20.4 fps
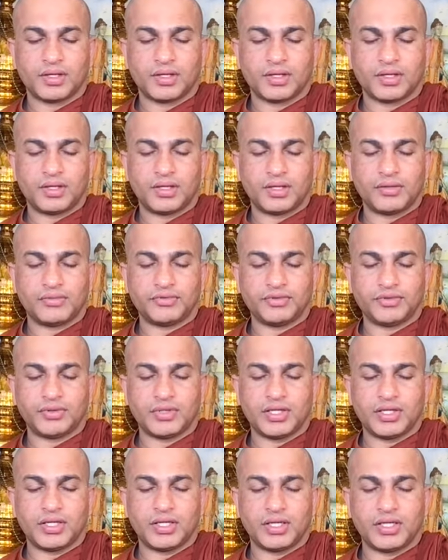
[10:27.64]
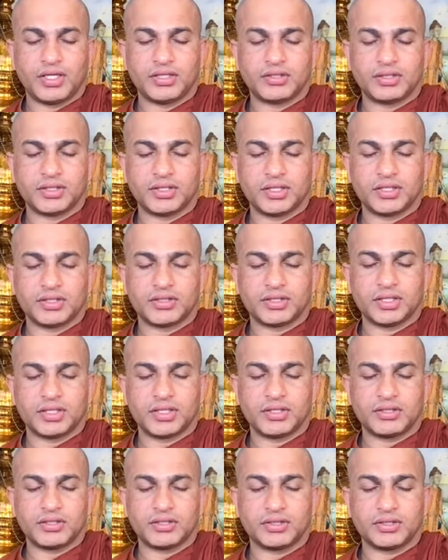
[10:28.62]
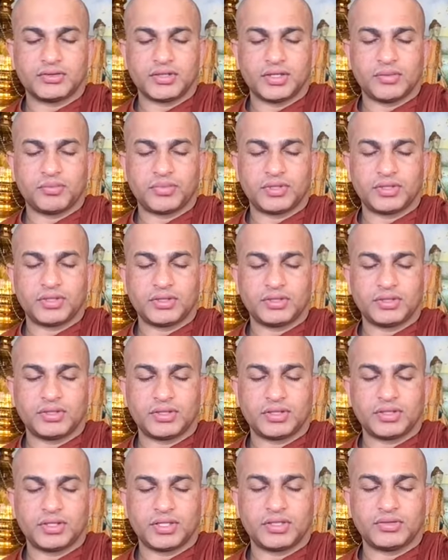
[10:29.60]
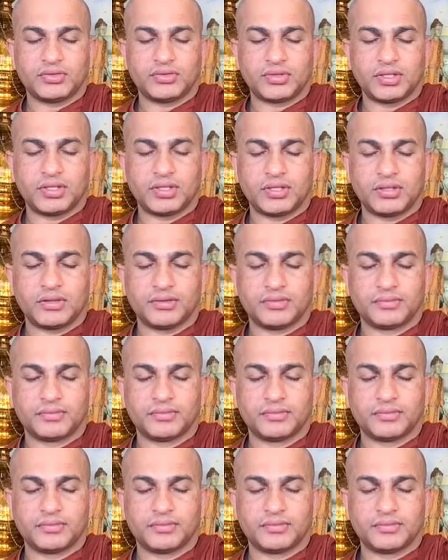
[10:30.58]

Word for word: Allow your inhalation, exhalation to happen naturally.